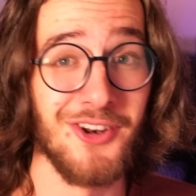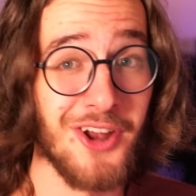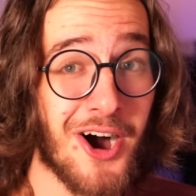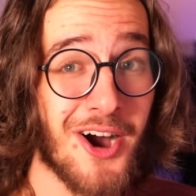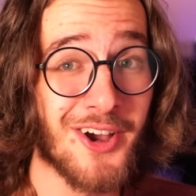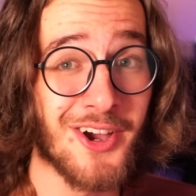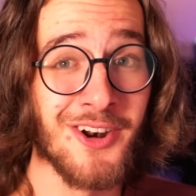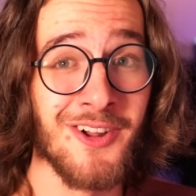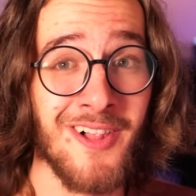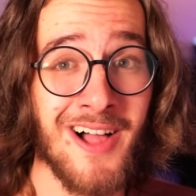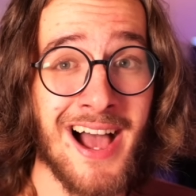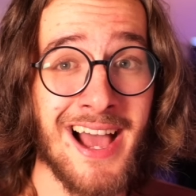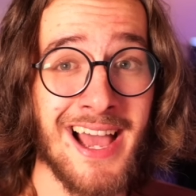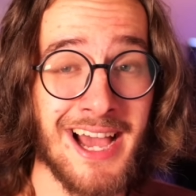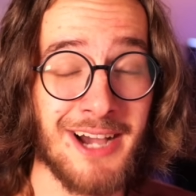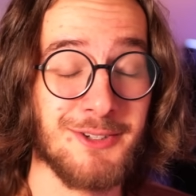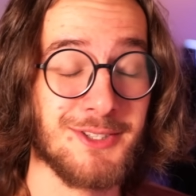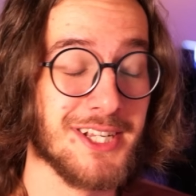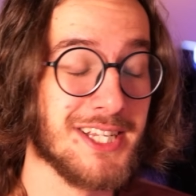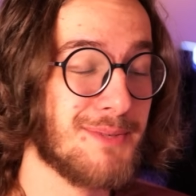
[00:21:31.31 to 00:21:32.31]
Not gonna lie,
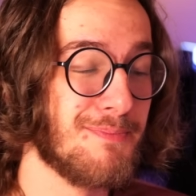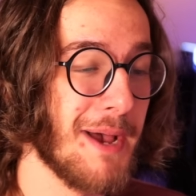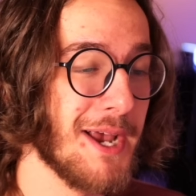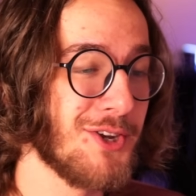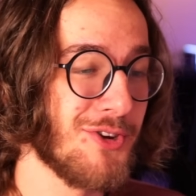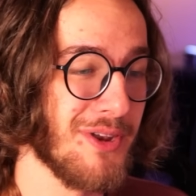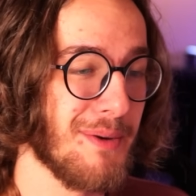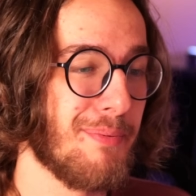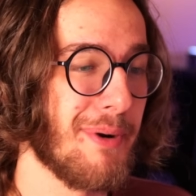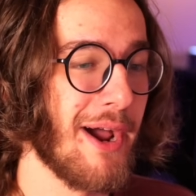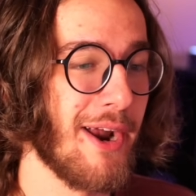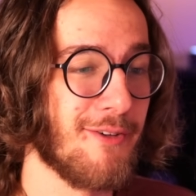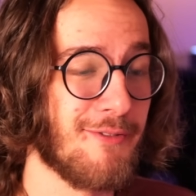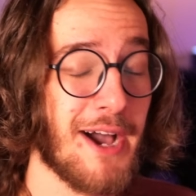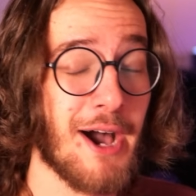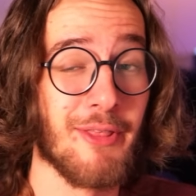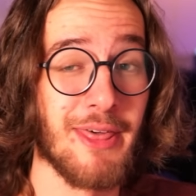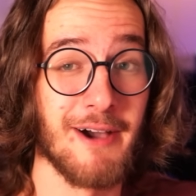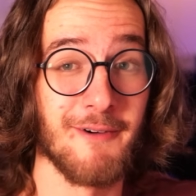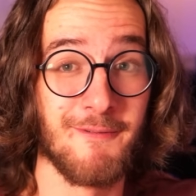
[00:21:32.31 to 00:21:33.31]
I was especially proud of
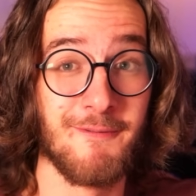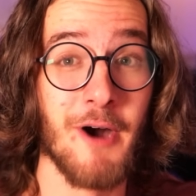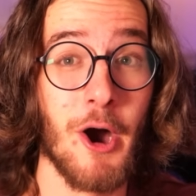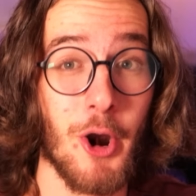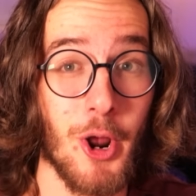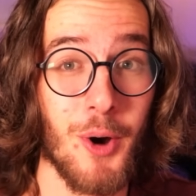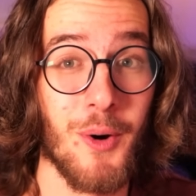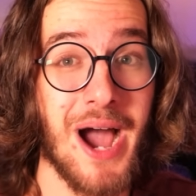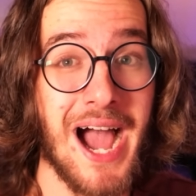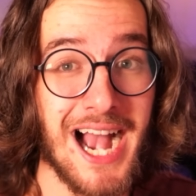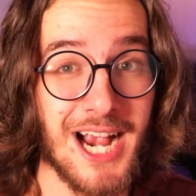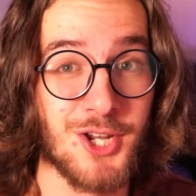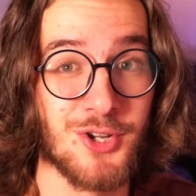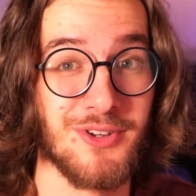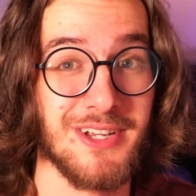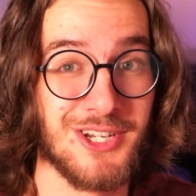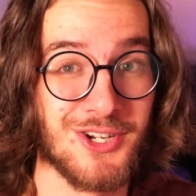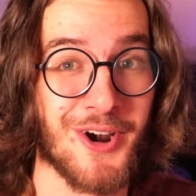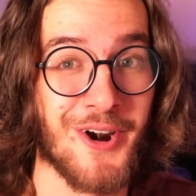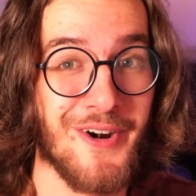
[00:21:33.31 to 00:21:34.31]
how that photo
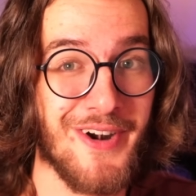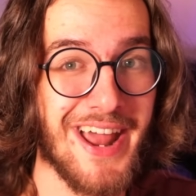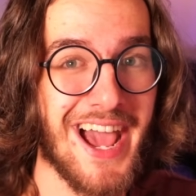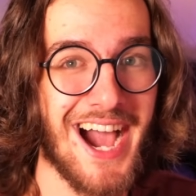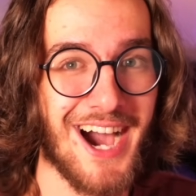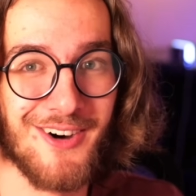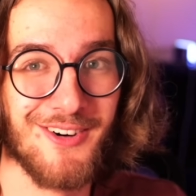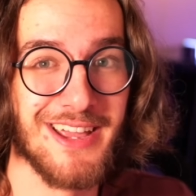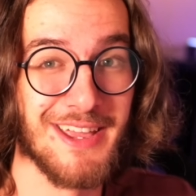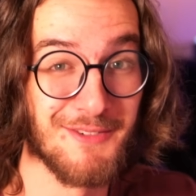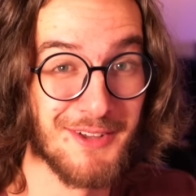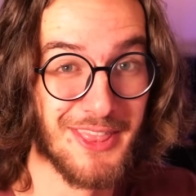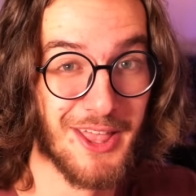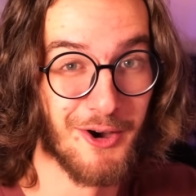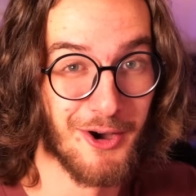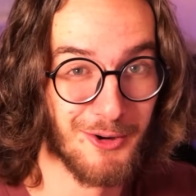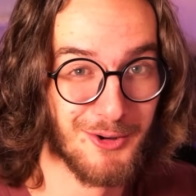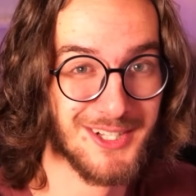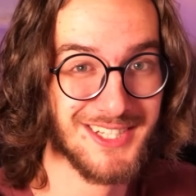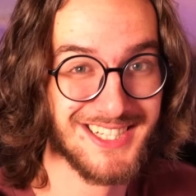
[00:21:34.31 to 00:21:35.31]
actually turned out, even
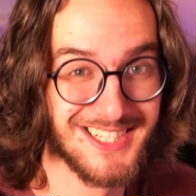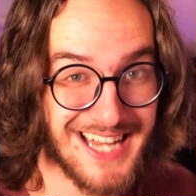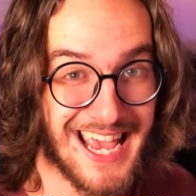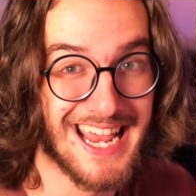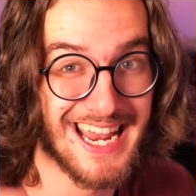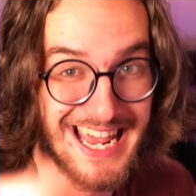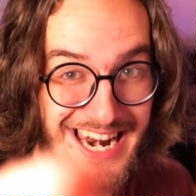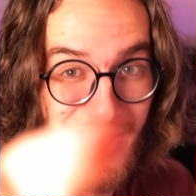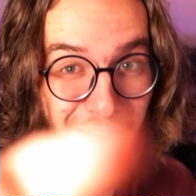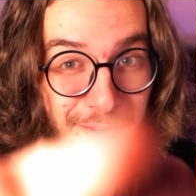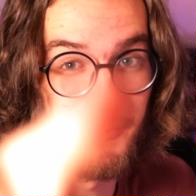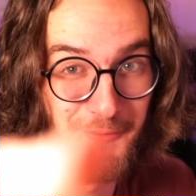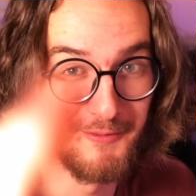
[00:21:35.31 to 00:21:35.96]
though it was taken off